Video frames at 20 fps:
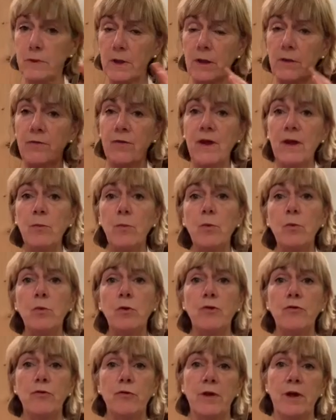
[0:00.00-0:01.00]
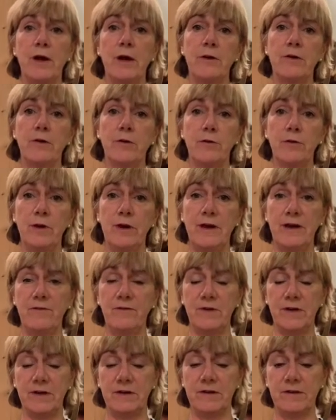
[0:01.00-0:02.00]
Then we would do that on the
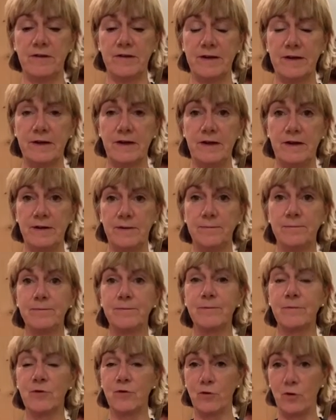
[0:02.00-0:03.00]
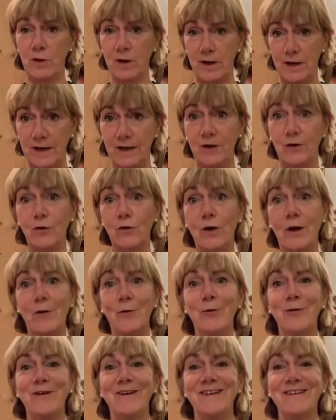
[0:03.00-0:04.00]
left hand side. So I'll let you get
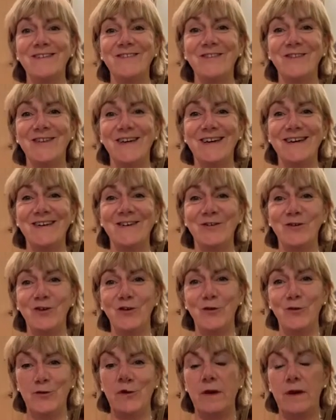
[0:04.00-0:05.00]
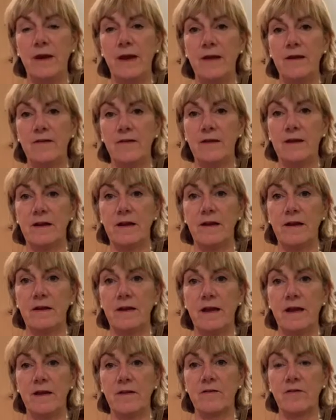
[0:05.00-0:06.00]
on and do that on your own. Next little
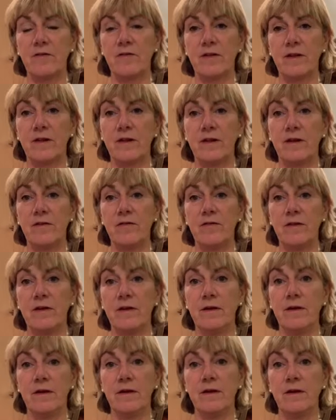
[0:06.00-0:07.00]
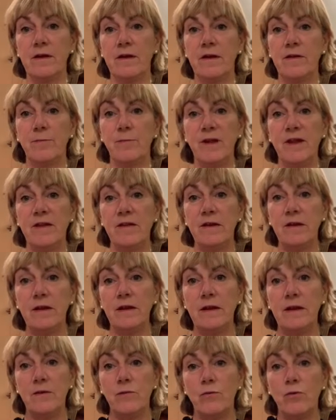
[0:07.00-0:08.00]
exercise is
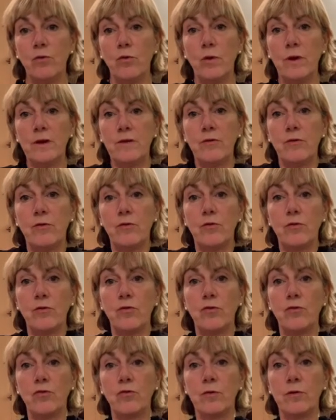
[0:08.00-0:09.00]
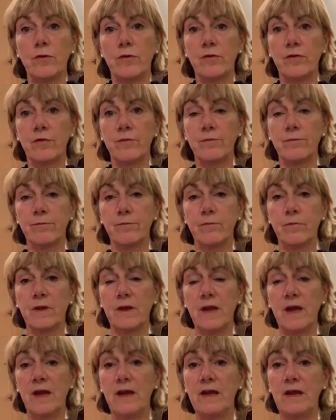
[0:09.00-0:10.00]
basically rolling through the shoulders.
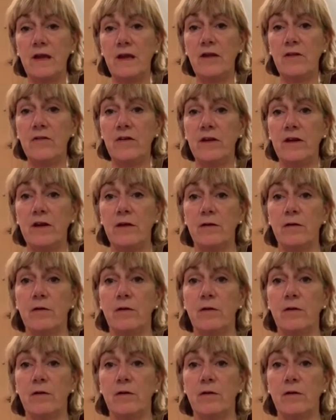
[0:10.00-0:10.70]
Dead easy.